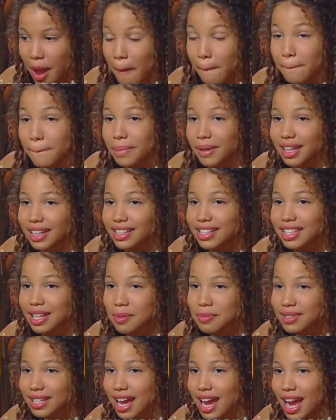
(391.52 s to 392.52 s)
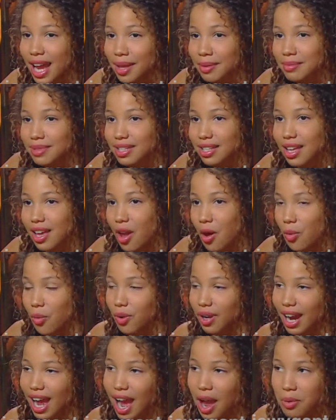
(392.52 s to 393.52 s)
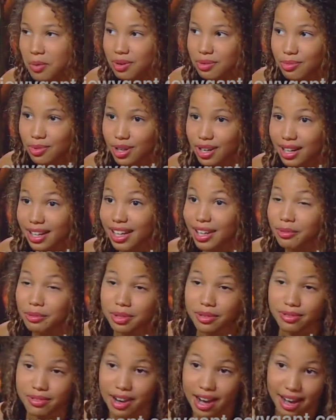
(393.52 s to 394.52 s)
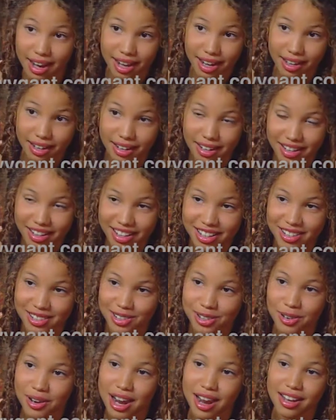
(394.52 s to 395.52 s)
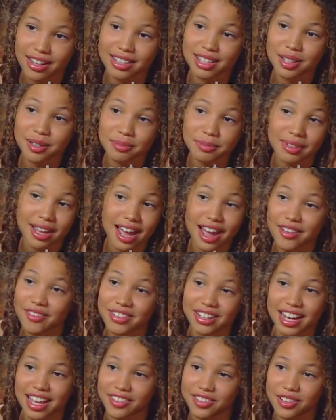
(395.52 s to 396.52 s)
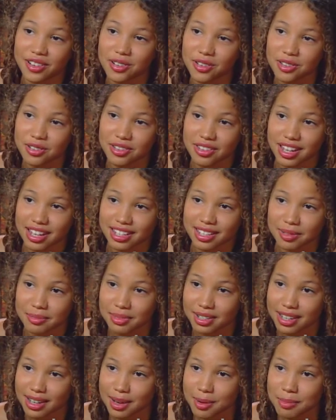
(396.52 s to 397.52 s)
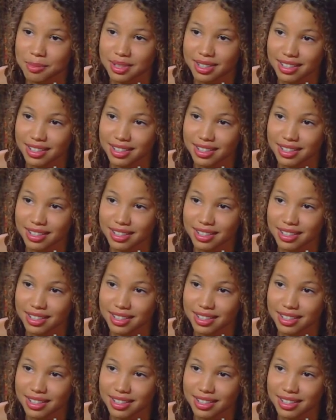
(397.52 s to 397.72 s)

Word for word: But sometimes when I would work, it would rain, so I some I wouldn't have to go through that sometimes.